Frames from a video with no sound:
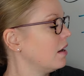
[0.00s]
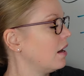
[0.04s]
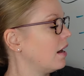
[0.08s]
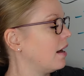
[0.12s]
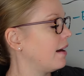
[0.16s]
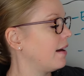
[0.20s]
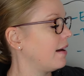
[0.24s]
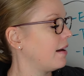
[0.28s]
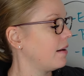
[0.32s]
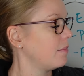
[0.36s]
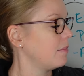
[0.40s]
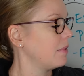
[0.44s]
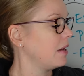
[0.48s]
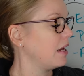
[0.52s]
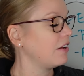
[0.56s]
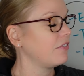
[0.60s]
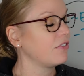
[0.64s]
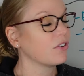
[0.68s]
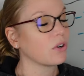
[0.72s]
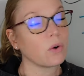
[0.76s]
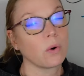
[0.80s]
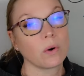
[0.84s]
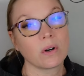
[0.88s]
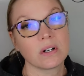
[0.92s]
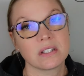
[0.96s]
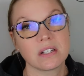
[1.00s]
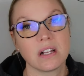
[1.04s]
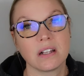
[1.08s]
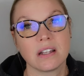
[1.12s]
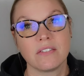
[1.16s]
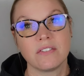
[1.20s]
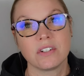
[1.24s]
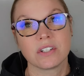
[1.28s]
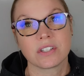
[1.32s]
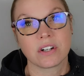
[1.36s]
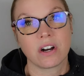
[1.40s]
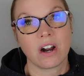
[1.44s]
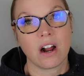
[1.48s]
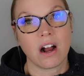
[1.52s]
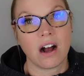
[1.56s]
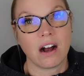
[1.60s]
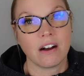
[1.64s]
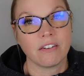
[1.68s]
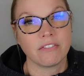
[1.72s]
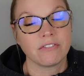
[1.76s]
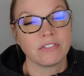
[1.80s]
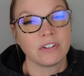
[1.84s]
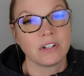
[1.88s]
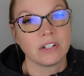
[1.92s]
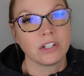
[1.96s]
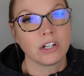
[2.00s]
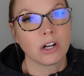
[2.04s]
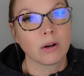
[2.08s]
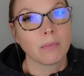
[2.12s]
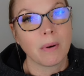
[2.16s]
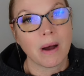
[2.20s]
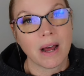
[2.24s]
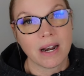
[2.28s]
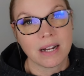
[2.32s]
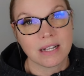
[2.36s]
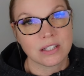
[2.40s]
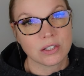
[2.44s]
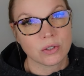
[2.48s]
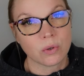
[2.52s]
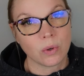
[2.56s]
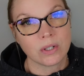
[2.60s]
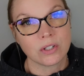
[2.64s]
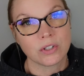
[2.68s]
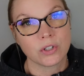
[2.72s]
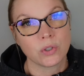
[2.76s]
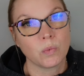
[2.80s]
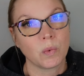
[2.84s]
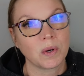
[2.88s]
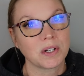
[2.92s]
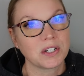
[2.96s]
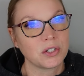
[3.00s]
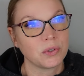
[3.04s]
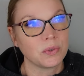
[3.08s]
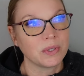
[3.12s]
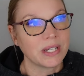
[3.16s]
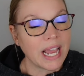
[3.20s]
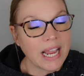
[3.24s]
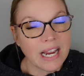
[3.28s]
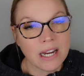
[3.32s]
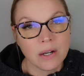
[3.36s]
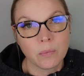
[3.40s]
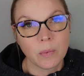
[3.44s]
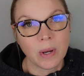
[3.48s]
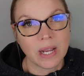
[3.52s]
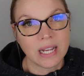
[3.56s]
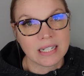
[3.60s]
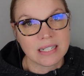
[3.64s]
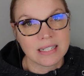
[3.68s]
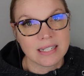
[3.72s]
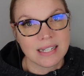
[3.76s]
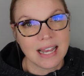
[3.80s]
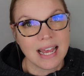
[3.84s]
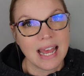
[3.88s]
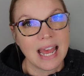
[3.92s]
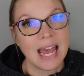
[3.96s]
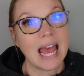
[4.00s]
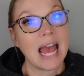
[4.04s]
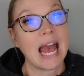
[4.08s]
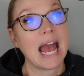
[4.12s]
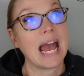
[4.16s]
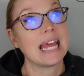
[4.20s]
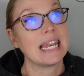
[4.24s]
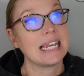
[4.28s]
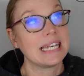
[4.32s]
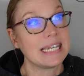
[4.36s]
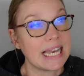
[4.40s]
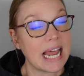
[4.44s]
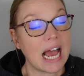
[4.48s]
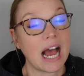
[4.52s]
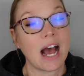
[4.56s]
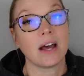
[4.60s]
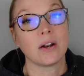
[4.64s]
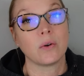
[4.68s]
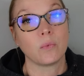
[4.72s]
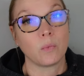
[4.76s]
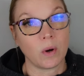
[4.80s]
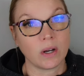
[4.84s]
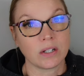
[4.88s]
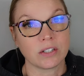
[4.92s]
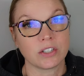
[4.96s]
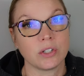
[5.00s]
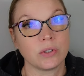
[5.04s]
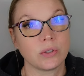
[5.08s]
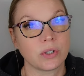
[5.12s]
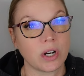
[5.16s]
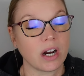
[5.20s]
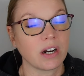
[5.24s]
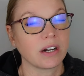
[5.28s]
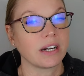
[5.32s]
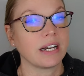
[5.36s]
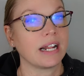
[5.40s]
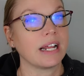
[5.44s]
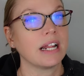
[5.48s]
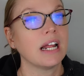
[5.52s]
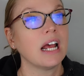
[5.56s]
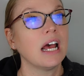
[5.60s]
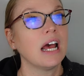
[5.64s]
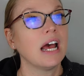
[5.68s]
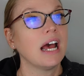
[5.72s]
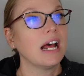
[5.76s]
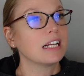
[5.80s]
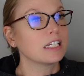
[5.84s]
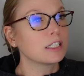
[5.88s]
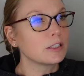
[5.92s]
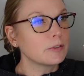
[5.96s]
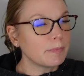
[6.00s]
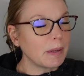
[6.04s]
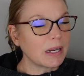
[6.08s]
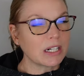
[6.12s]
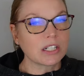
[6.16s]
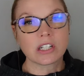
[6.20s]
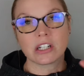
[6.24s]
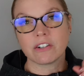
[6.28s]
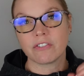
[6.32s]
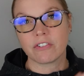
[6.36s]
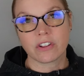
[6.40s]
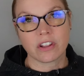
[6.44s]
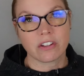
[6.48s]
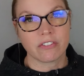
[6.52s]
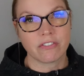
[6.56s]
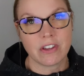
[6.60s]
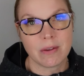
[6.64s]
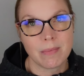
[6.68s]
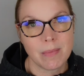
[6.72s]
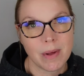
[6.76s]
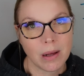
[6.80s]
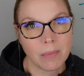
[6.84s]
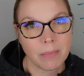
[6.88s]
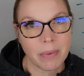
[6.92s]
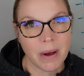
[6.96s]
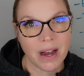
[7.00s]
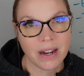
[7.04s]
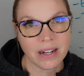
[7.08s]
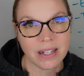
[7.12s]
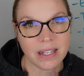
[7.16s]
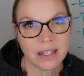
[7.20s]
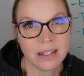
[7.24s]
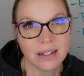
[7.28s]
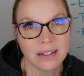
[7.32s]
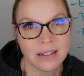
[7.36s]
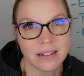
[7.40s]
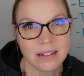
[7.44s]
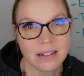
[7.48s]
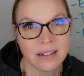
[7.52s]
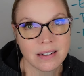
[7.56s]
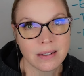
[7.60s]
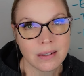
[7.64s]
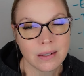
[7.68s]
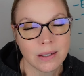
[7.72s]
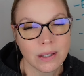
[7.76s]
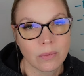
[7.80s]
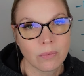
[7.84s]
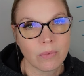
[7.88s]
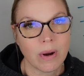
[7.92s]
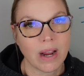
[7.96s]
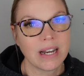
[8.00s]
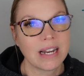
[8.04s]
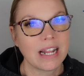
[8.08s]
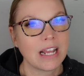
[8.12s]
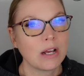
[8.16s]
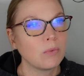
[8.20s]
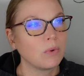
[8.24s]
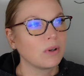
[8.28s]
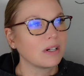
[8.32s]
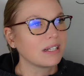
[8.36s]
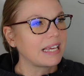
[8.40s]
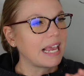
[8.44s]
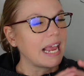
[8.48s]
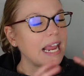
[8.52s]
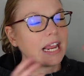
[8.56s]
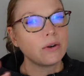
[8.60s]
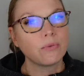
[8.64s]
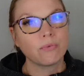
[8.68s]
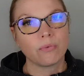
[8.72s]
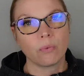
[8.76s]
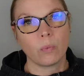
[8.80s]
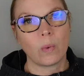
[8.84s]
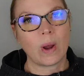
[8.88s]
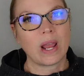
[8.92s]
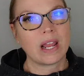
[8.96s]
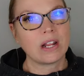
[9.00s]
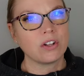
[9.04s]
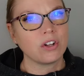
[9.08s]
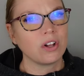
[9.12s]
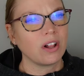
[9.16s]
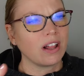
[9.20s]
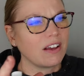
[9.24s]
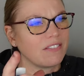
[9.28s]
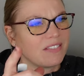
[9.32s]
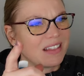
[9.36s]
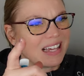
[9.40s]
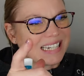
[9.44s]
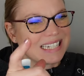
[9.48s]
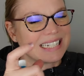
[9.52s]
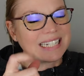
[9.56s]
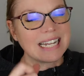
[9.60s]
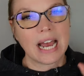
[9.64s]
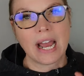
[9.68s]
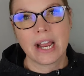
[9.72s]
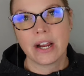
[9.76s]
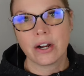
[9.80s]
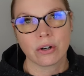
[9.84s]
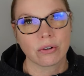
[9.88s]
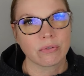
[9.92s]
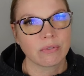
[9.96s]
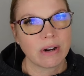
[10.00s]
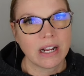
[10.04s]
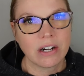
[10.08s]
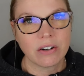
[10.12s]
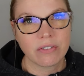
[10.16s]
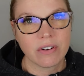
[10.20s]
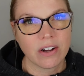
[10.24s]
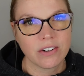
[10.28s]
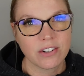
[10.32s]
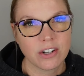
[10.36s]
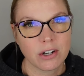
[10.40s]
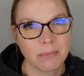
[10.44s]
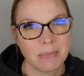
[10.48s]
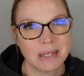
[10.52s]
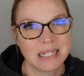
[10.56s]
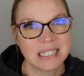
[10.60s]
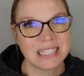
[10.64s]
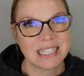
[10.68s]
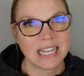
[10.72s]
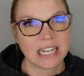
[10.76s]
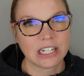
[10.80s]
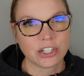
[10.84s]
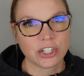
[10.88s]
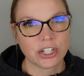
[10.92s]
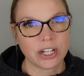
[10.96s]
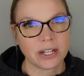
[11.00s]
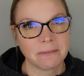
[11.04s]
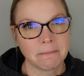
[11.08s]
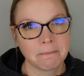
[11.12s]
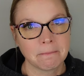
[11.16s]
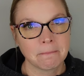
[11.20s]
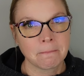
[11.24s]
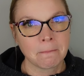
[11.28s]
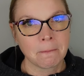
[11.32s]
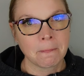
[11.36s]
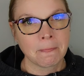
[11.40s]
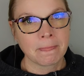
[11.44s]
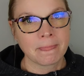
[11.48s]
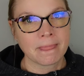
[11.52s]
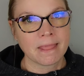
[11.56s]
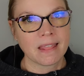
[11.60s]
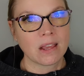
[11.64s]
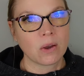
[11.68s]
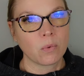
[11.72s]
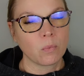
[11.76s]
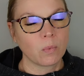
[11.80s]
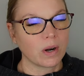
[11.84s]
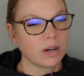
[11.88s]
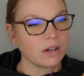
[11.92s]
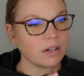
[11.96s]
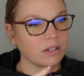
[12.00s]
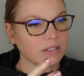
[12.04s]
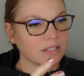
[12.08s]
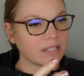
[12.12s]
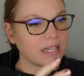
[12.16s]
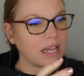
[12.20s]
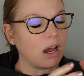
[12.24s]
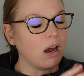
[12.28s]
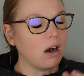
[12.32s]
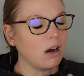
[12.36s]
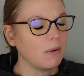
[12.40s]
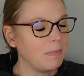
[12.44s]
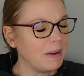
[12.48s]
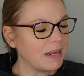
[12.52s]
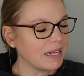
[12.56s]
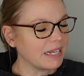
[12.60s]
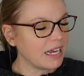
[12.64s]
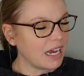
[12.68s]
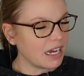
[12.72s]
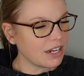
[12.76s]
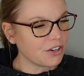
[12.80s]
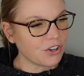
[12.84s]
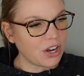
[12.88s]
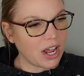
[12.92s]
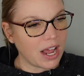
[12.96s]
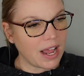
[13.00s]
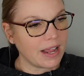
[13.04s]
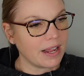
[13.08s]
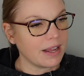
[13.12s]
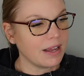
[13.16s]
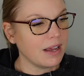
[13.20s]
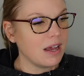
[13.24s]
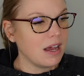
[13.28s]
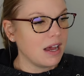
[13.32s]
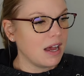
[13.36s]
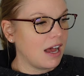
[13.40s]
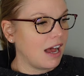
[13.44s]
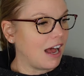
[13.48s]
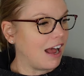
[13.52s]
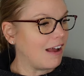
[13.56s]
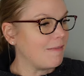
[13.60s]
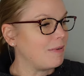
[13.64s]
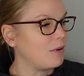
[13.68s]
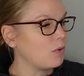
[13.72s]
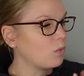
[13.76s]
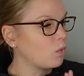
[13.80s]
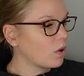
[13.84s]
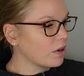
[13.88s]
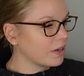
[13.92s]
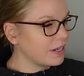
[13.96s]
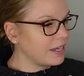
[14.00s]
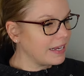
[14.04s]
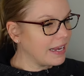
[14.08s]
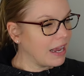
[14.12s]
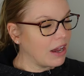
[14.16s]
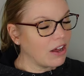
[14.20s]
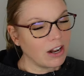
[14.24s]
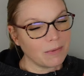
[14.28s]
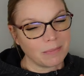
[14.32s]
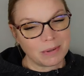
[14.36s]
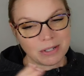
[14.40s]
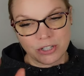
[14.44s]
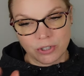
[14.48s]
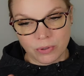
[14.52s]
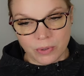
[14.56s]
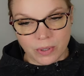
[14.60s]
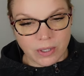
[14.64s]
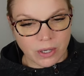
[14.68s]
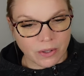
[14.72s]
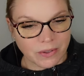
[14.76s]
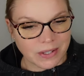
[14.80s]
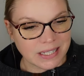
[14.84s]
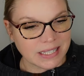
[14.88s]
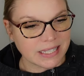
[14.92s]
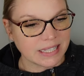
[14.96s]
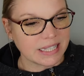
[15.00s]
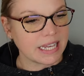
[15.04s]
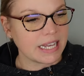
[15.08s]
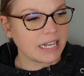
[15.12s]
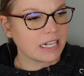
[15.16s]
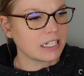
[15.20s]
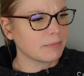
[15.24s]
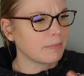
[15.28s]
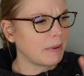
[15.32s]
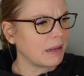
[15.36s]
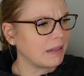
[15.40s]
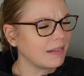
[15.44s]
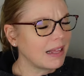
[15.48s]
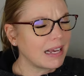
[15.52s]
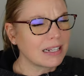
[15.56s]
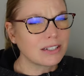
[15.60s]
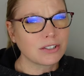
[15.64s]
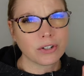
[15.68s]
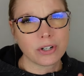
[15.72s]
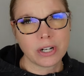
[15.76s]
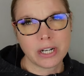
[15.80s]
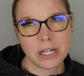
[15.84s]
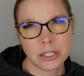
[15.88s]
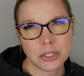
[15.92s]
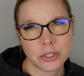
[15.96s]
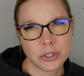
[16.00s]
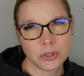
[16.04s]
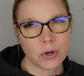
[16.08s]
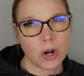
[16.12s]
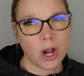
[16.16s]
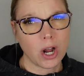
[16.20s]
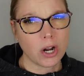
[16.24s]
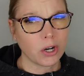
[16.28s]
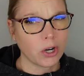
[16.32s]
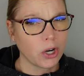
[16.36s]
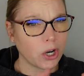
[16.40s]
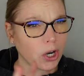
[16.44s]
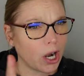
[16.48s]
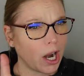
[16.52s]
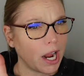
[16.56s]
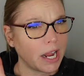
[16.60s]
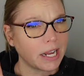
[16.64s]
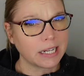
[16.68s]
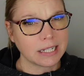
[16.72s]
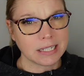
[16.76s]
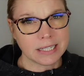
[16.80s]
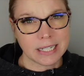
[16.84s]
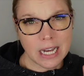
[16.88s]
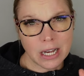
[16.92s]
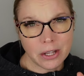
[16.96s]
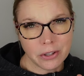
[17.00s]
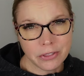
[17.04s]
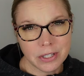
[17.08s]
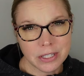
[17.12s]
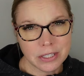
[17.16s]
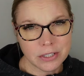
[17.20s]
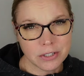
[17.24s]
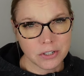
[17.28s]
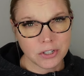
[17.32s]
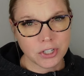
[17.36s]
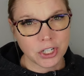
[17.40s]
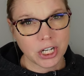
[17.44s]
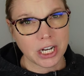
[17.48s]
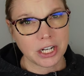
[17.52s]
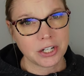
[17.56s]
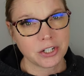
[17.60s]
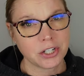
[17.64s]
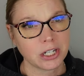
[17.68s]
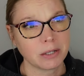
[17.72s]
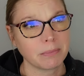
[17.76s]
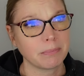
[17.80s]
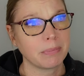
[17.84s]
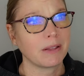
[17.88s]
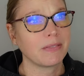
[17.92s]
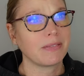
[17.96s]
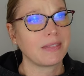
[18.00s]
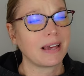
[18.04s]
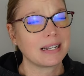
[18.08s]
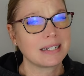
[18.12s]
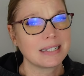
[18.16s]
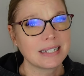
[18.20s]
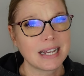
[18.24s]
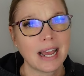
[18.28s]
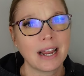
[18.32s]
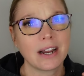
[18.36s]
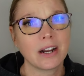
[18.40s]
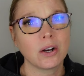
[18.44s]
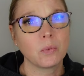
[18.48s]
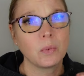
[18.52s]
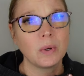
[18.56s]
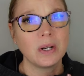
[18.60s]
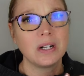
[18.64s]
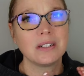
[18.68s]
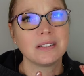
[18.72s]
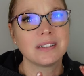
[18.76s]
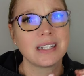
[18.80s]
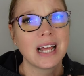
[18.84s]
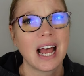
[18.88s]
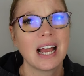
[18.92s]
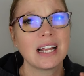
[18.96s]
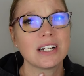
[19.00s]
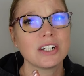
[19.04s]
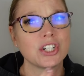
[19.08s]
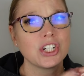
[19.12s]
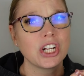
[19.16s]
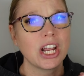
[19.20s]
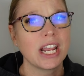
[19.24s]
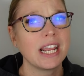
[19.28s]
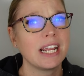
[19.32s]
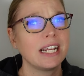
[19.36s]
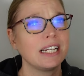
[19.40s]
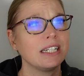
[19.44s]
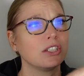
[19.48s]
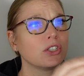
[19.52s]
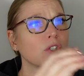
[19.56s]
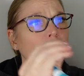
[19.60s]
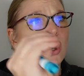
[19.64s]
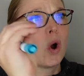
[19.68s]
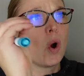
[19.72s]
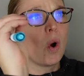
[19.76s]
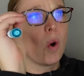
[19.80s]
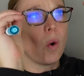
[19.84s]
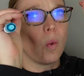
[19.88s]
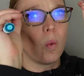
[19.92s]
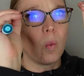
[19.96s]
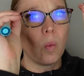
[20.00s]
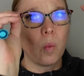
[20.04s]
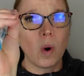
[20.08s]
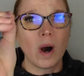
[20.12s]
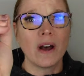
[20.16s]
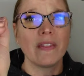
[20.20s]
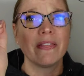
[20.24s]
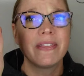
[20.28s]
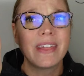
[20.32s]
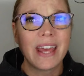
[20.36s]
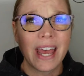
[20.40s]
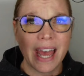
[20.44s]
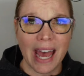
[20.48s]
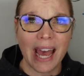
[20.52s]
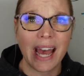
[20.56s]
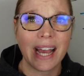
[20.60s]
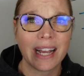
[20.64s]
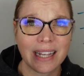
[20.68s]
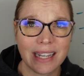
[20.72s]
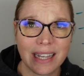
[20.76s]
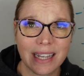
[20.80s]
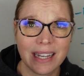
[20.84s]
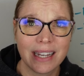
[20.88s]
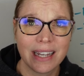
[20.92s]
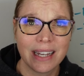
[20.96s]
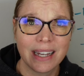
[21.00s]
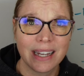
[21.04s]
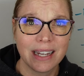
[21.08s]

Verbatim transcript: Um, if your cortisol levels are off, your body is going to want to gain weight and not want to target it, especially for the female body, right? It will gain weight. You'll have that tire right around your midsection where you'll say, oh my gosh, I, I've been working out, I've been doing all these things, my legs are getting stronger, I can tell things are changing, but that tire will not change what the heck?